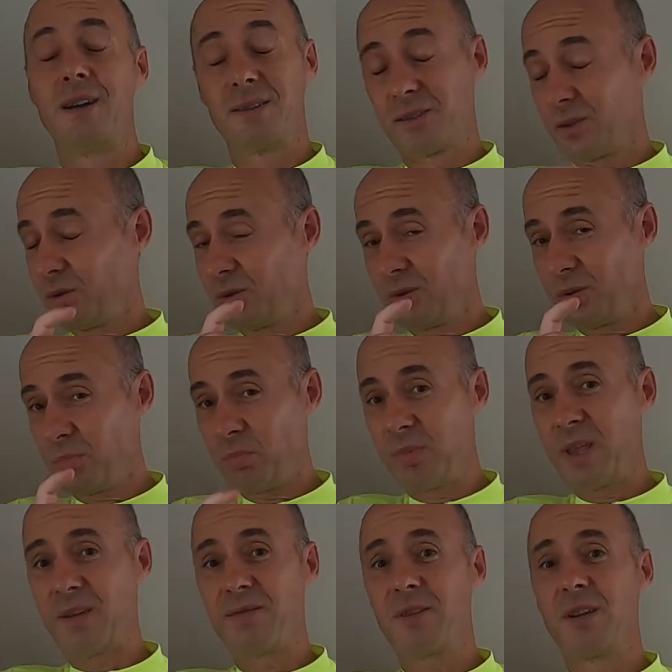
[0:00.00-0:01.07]
So
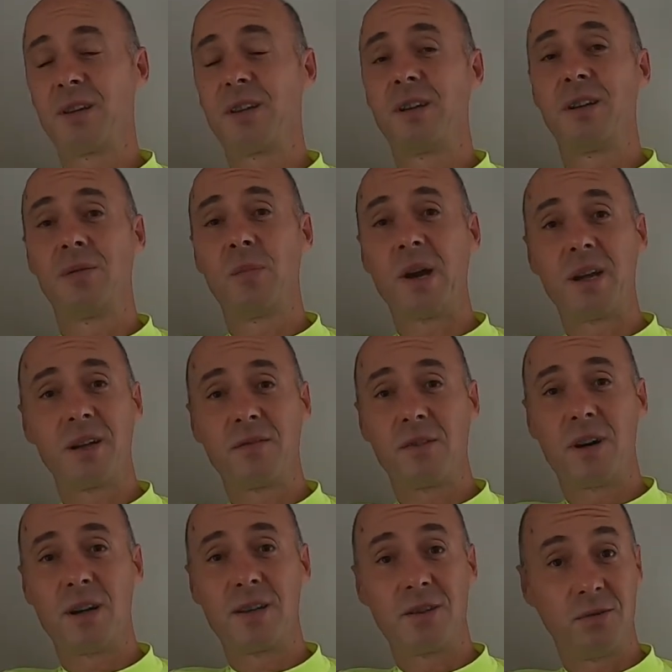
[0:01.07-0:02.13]
definitely my
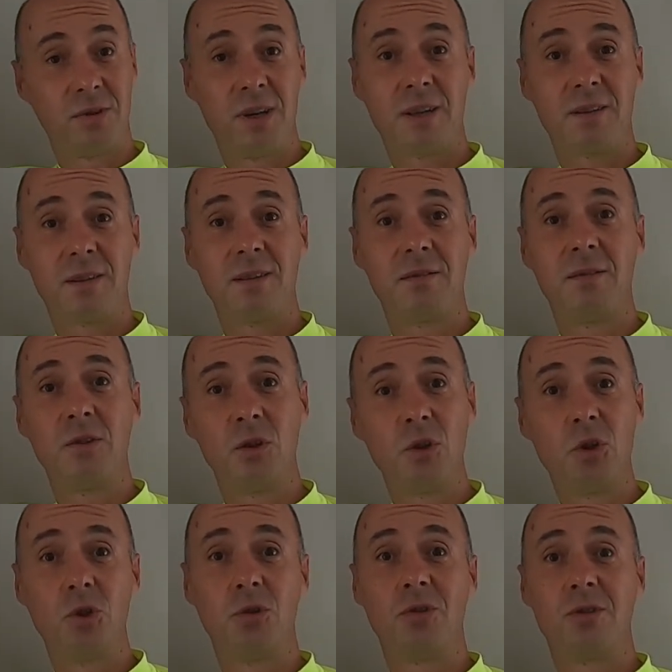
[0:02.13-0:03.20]
advice to get a
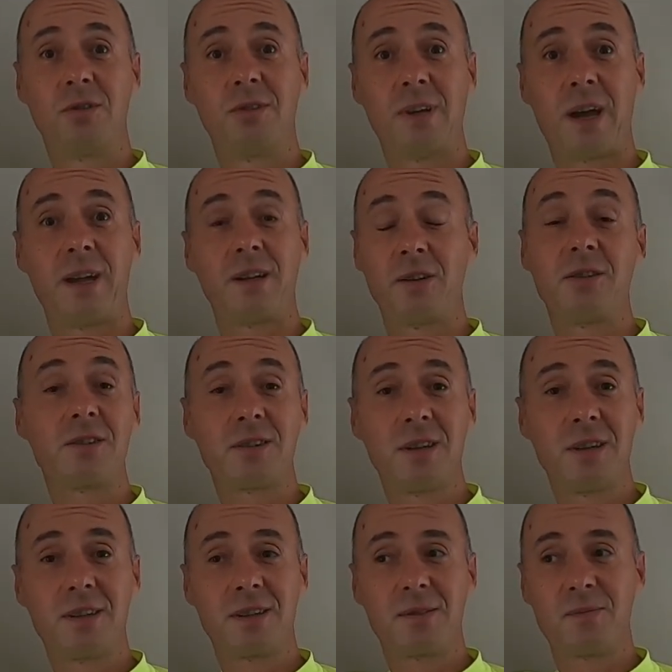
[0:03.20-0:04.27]
good
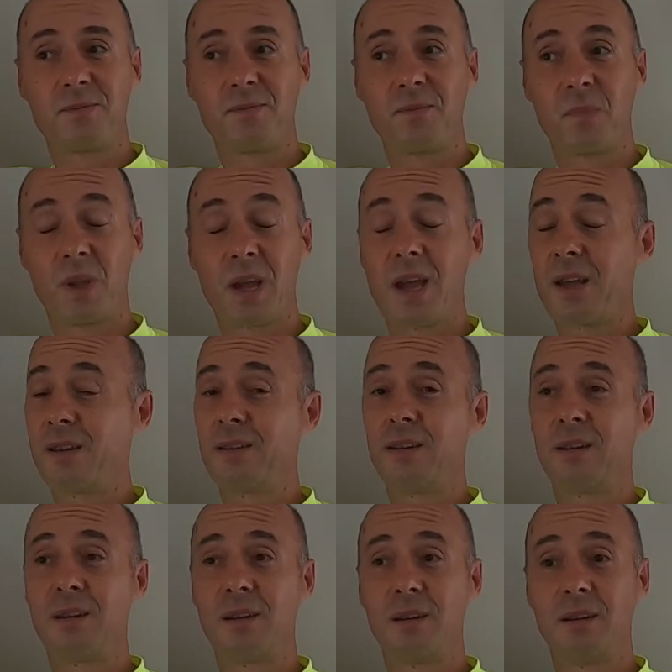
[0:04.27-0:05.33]
diagnostics, and
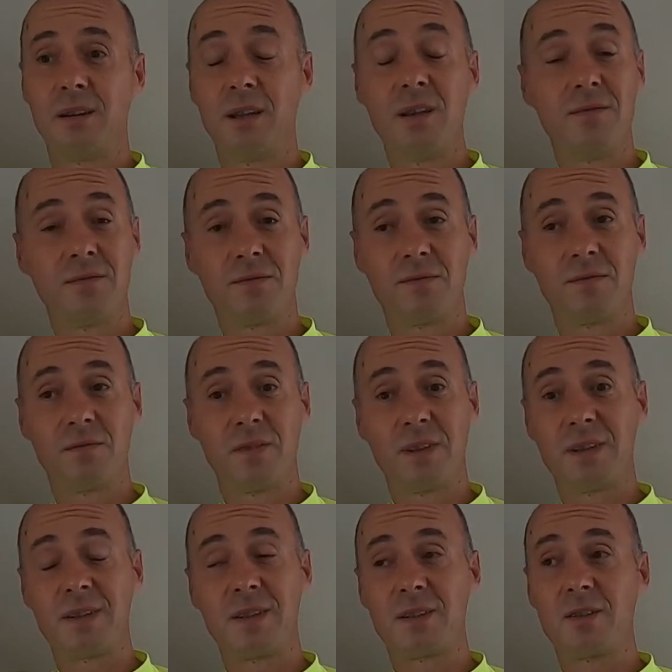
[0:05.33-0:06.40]
if
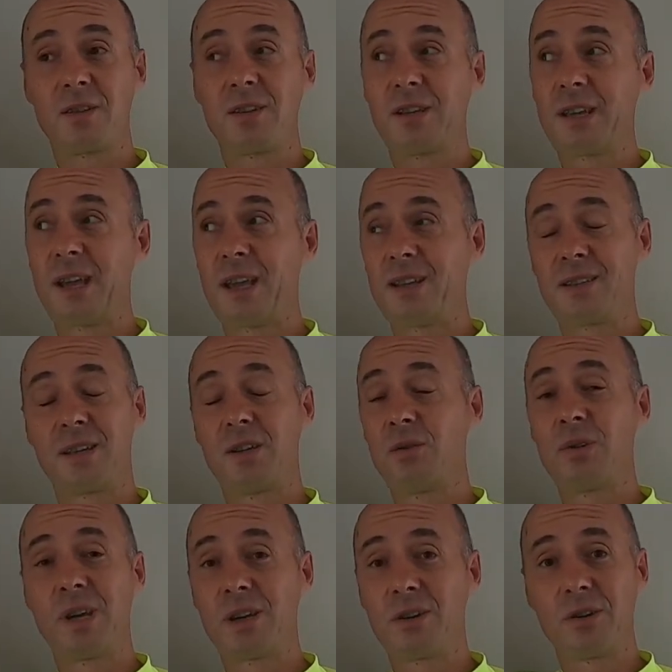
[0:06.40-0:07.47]
this is not the case and
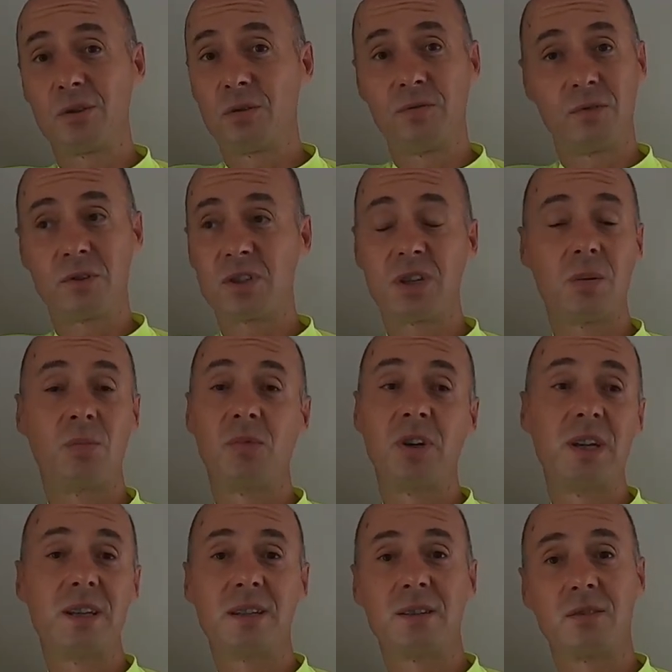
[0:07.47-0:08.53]
you cannot do for some
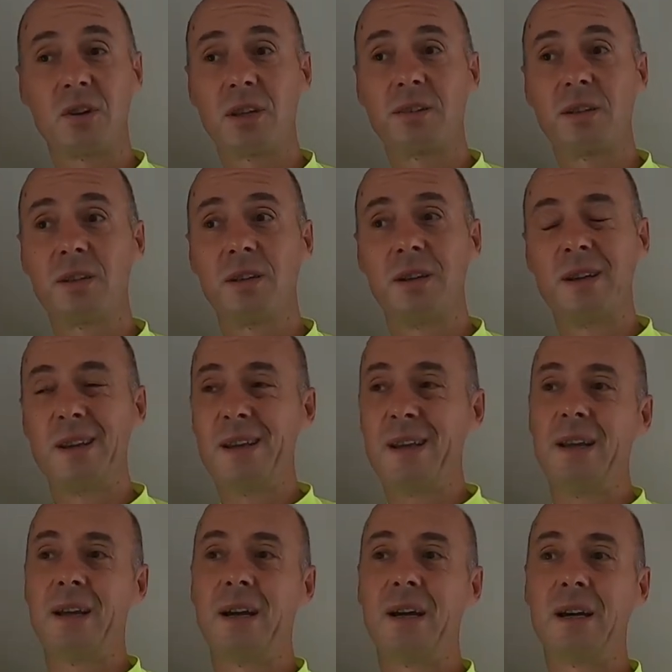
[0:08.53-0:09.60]
reason or other,
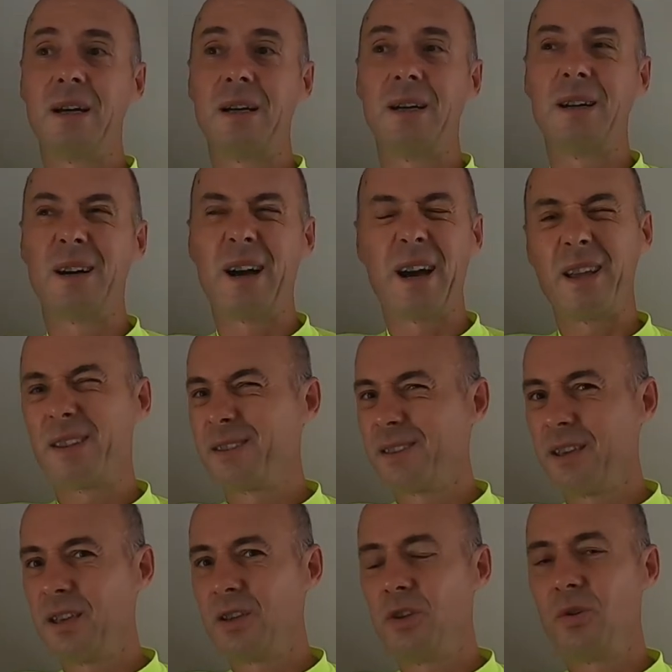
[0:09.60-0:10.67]
I
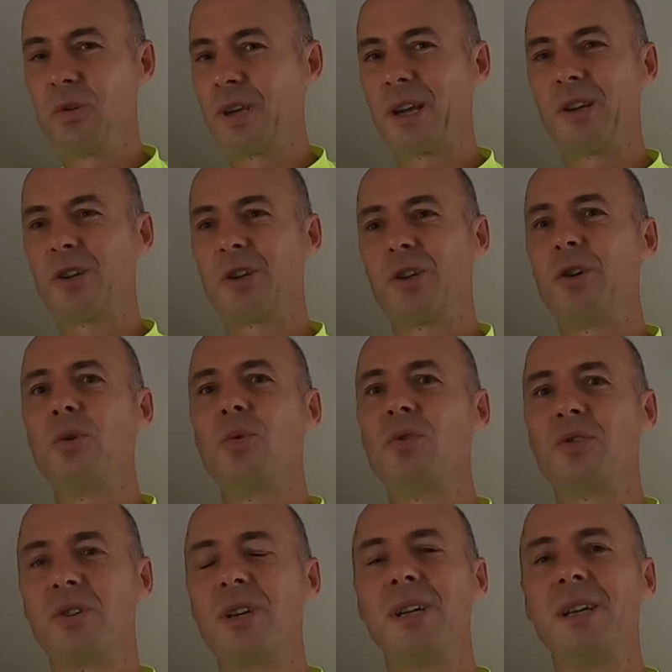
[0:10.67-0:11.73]
think you cannot
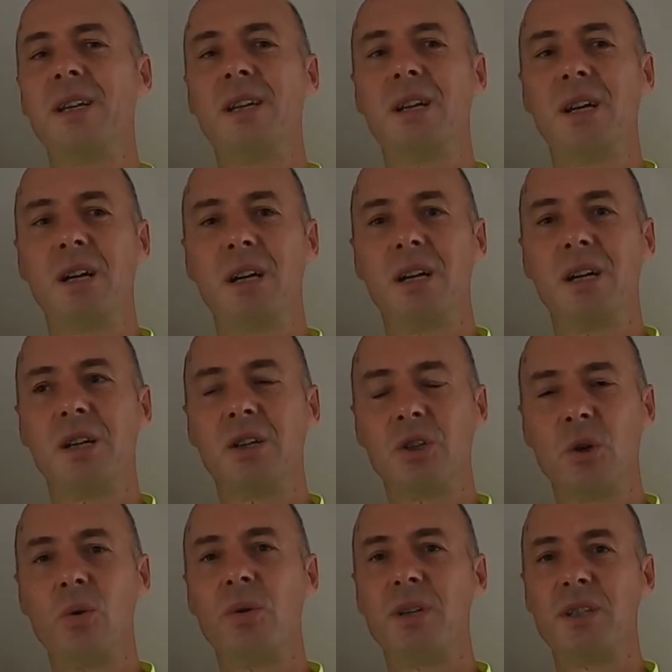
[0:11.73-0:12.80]
lose really
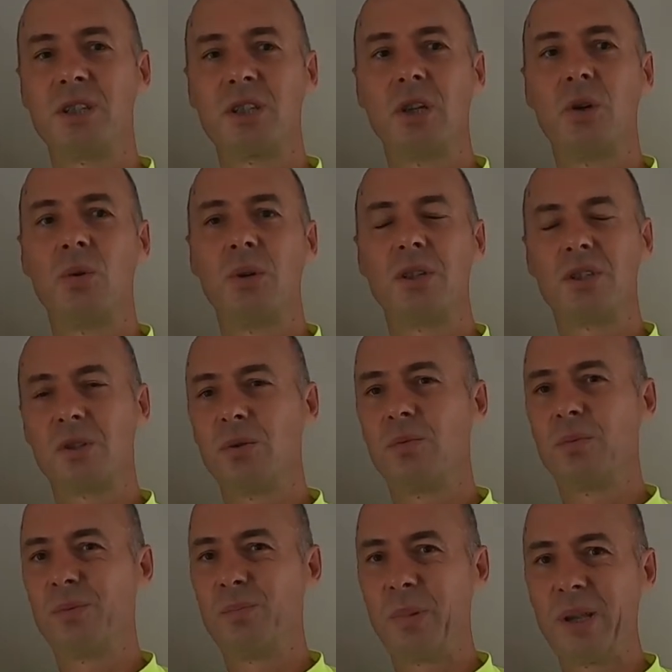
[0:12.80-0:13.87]
going slower.
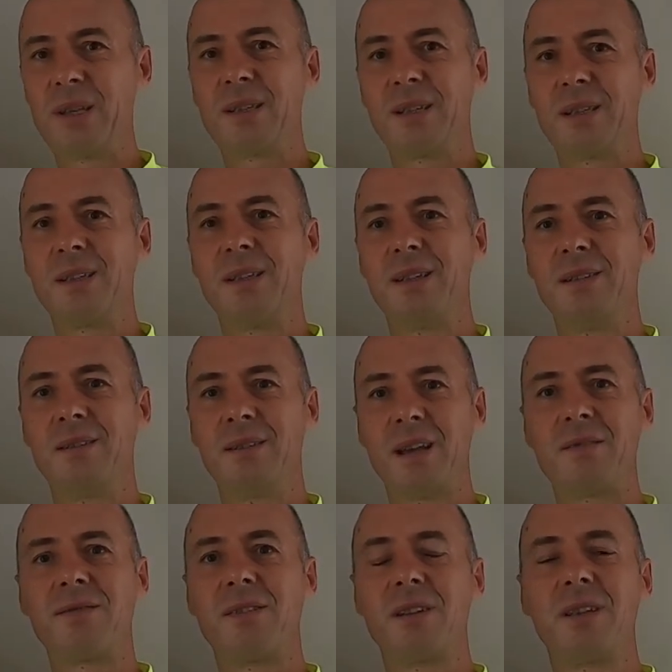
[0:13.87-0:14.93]
So basically
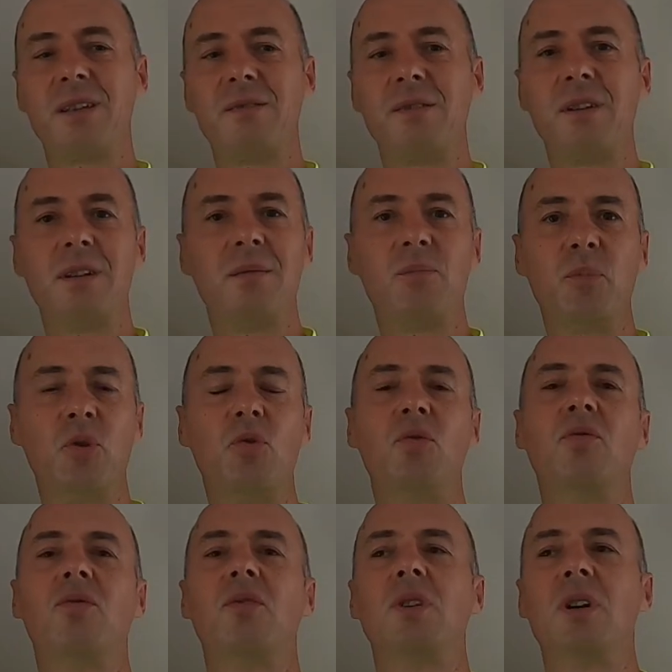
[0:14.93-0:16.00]
definitely will
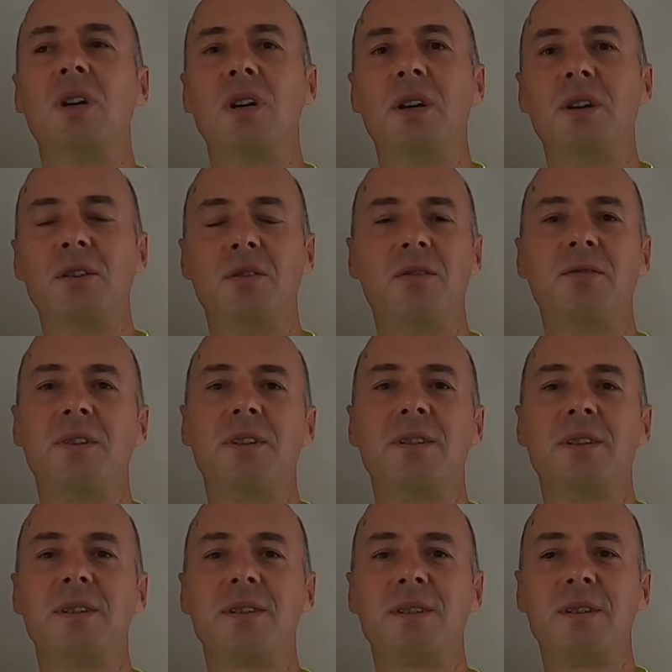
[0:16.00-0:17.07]
improve your
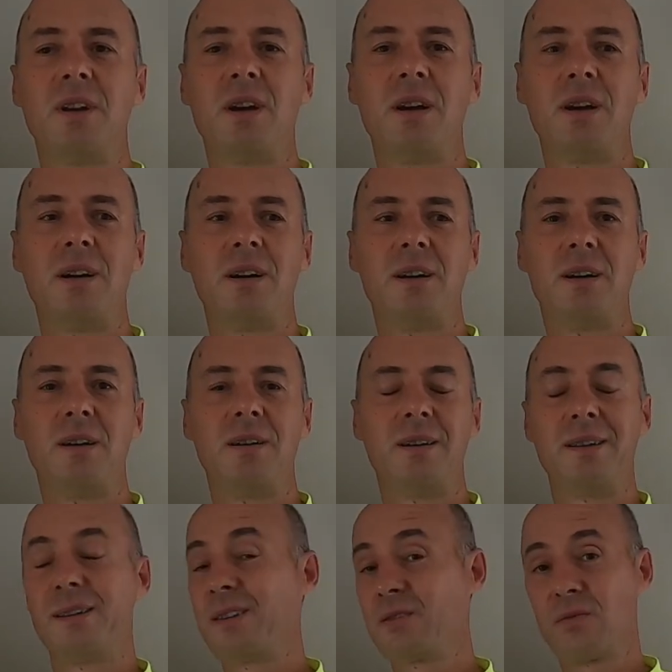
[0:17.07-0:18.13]
fitness.
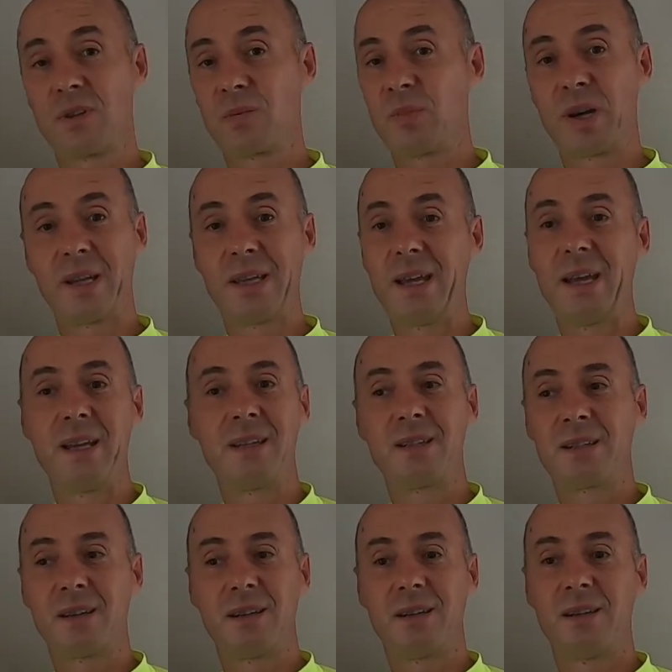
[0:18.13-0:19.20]
This was my
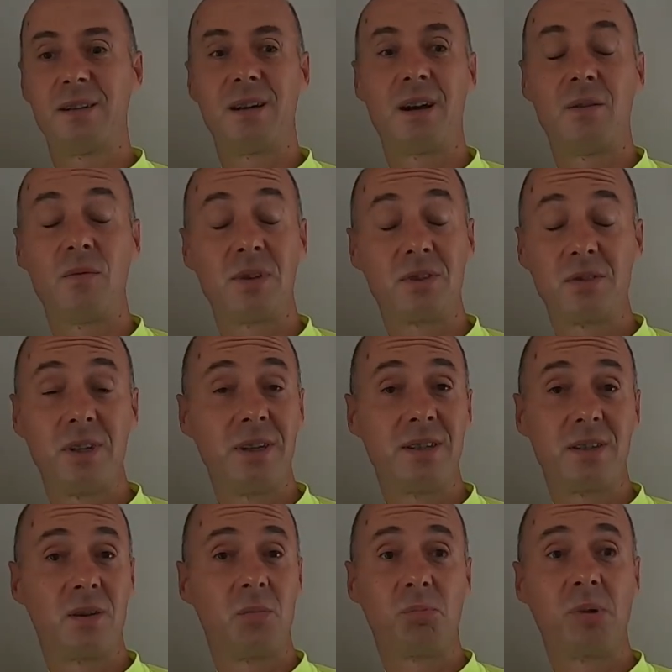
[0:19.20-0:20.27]
case. I was really
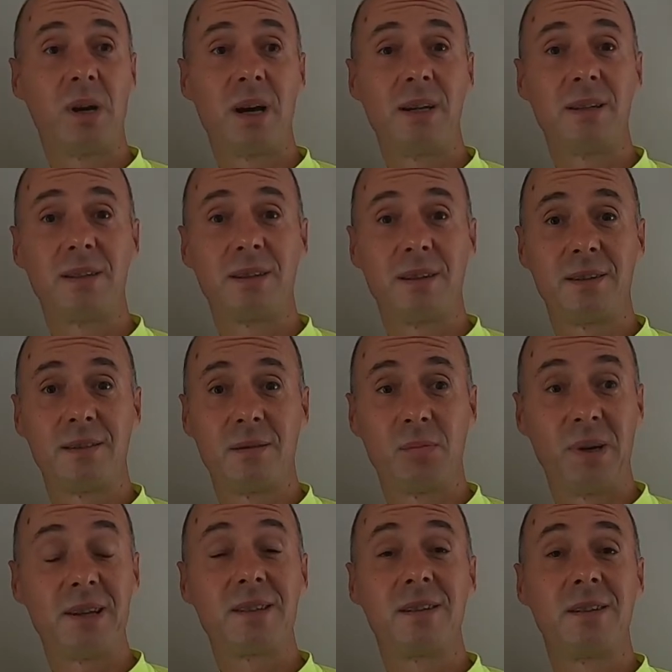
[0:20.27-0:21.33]
surprised and
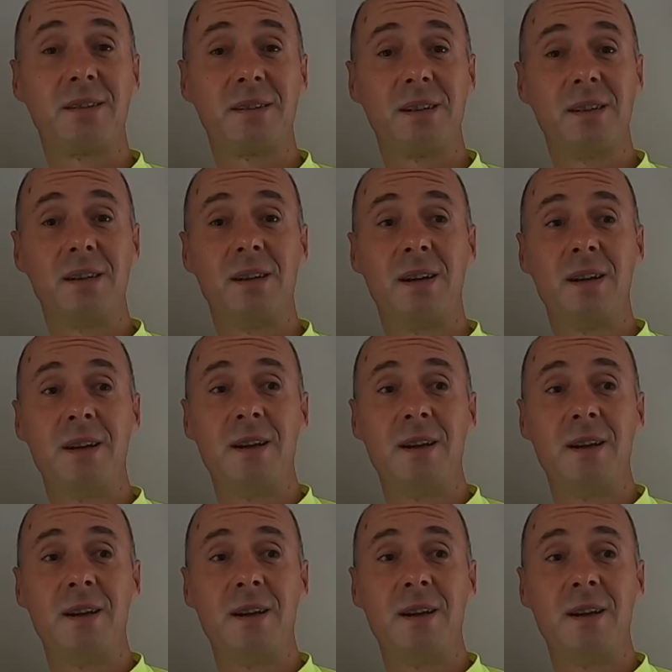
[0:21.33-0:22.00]
pleasantly